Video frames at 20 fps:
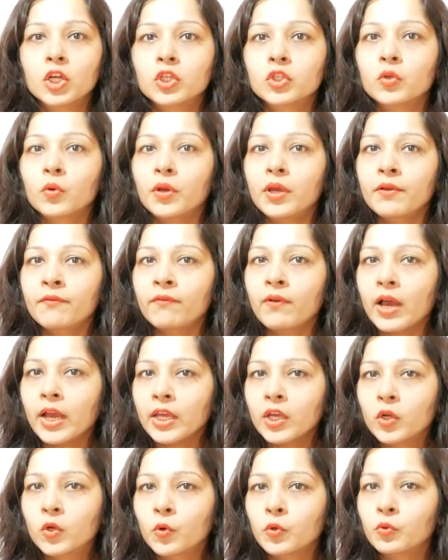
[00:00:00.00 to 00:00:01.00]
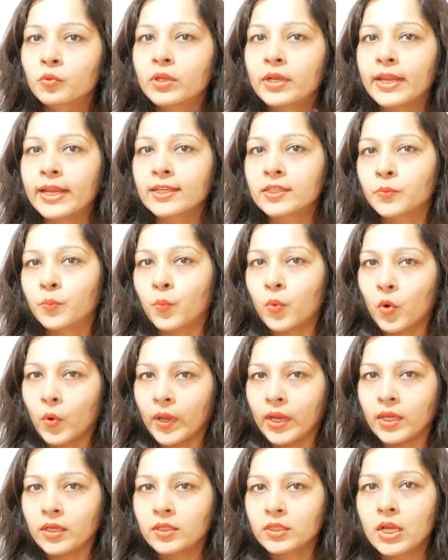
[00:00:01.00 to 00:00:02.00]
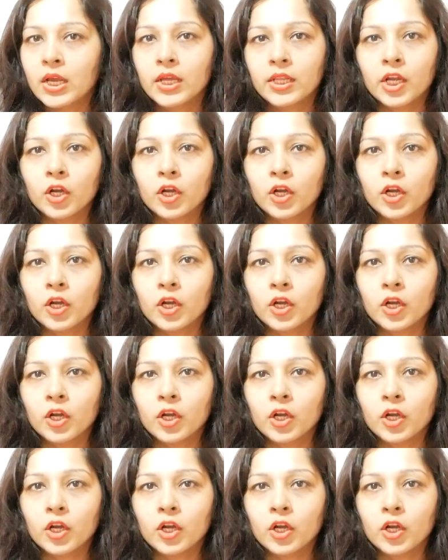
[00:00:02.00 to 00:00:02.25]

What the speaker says: So if I go to the next point,